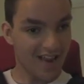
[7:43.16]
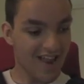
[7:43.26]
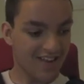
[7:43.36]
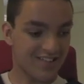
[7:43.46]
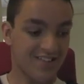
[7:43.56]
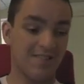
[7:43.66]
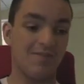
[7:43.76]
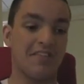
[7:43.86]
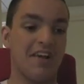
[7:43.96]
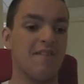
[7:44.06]
and
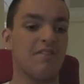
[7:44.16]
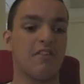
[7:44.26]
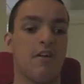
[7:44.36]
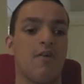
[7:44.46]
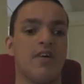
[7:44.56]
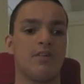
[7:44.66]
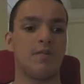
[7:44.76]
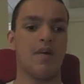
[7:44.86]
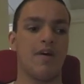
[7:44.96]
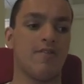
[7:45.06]
sometimes I watch a
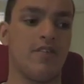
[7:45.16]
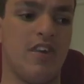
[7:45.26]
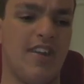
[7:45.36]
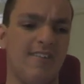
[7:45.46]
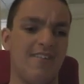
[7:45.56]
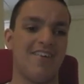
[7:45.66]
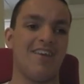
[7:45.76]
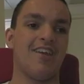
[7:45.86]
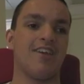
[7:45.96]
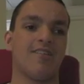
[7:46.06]
bit of
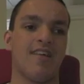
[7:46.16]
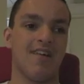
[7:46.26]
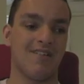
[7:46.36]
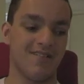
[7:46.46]
DVD as well.